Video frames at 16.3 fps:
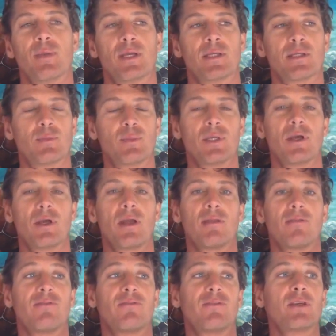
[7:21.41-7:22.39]
It's
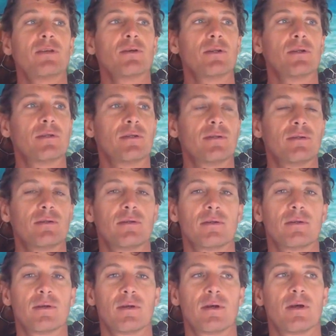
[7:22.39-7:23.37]
beyond the field
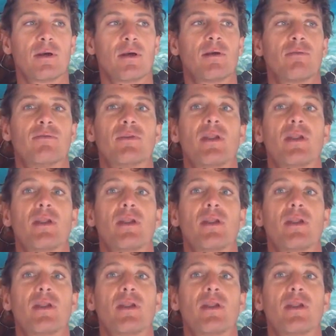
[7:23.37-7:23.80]
of